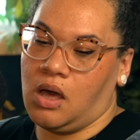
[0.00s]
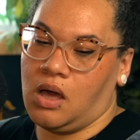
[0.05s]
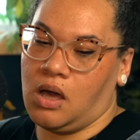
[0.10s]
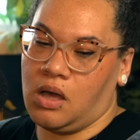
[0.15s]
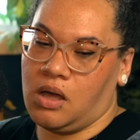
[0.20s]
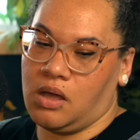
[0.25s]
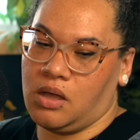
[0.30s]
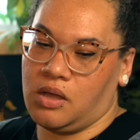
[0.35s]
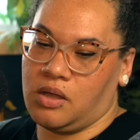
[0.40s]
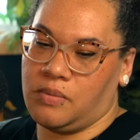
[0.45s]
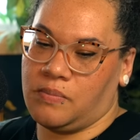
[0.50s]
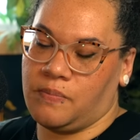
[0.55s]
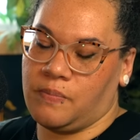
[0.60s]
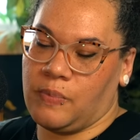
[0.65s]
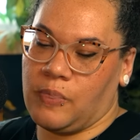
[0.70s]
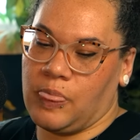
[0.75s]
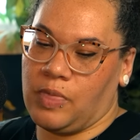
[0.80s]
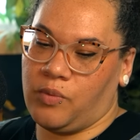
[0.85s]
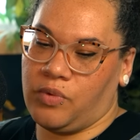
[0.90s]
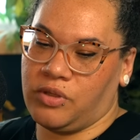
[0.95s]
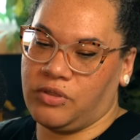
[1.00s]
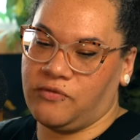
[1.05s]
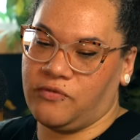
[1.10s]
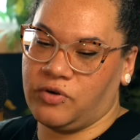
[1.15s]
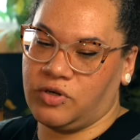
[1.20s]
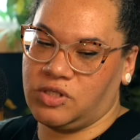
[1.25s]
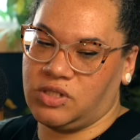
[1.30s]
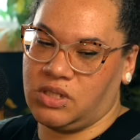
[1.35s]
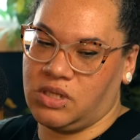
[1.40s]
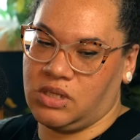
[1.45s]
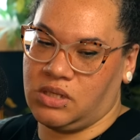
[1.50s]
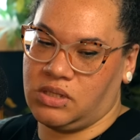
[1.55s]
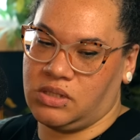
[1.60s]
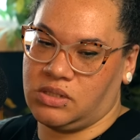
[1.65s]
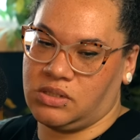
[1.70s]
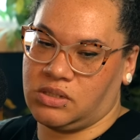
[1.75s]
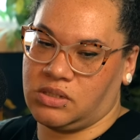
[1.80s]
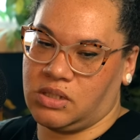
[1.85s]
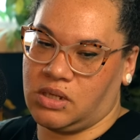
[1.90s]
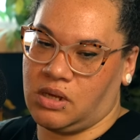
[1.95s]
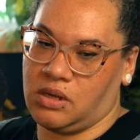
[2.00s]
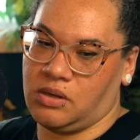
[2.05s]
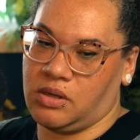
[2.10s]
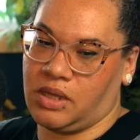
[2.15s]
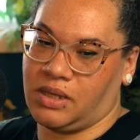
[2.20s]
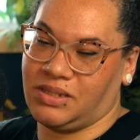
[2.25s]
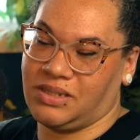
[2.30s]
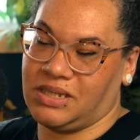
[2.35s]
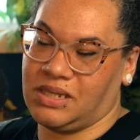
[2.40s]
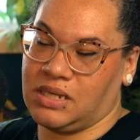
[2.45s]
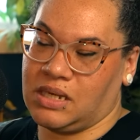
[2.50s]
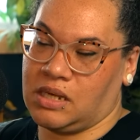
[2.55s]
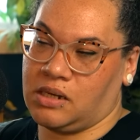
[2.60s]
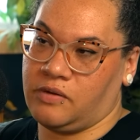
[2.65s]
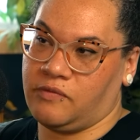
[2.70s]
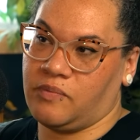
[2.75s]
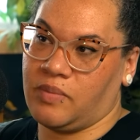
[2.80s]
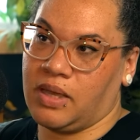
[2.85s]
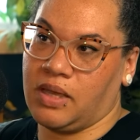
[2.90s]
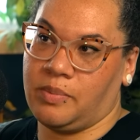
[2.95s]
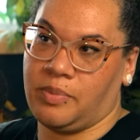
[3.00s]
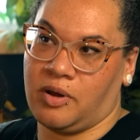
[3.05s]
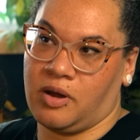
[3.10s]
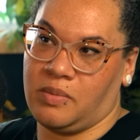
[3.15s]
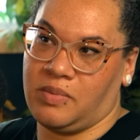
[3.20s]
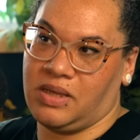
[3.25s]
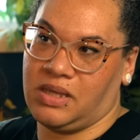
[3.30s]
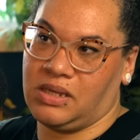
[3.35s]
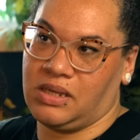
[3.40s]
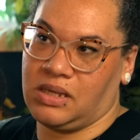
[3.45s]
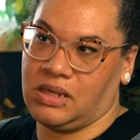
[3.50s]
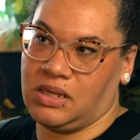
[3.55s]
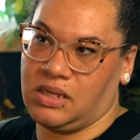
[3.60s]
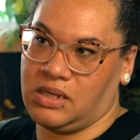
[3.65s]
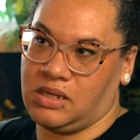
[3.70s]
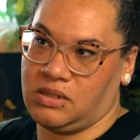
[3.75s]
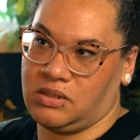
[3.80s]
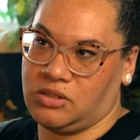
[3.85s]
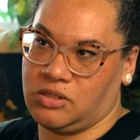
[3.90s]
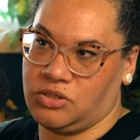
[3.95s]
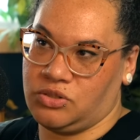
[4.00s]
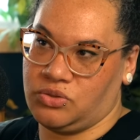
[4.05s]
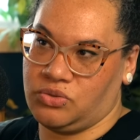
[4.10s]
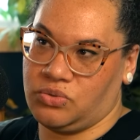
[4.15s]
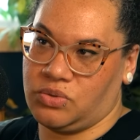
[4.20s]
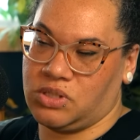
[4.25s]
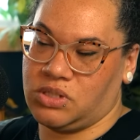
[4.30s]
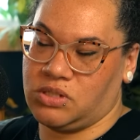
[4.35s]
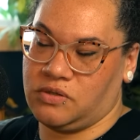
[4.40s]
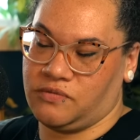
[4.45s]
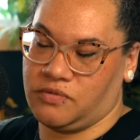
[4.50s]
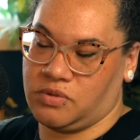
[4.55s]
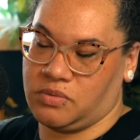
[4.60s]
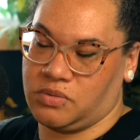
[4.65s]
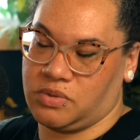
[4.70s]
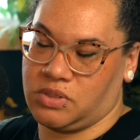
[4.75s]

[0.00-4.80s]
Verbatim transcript: Um, well, the first thing is that I'd like to get out of my apartment and get into a different